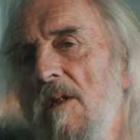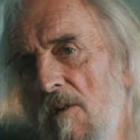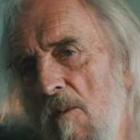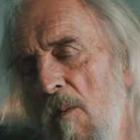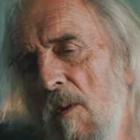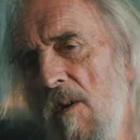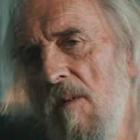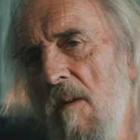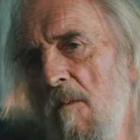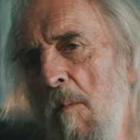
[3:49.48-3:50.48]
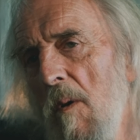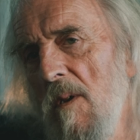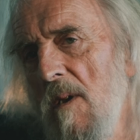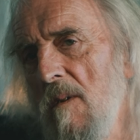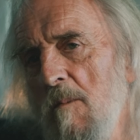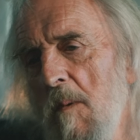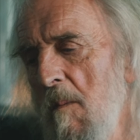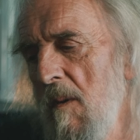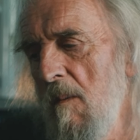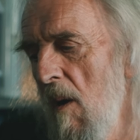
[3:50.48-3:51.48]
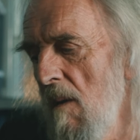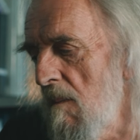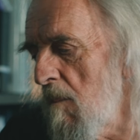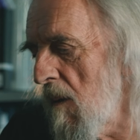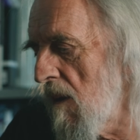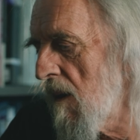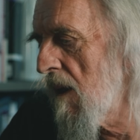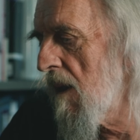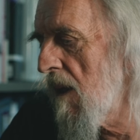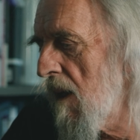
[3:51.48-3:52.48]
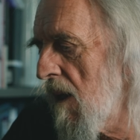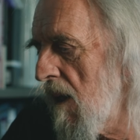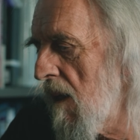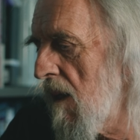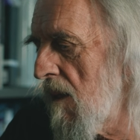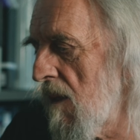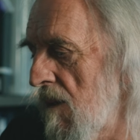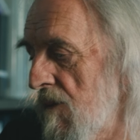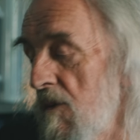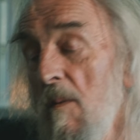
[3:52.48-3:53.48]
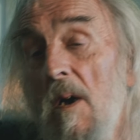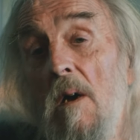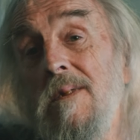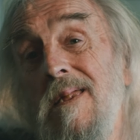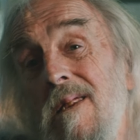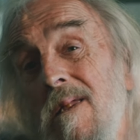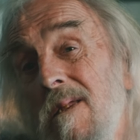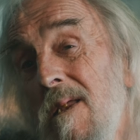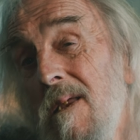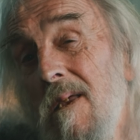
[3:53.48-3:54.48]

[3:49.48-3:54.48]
this will work for everybody, because maybe it won't, but that's the way I did it.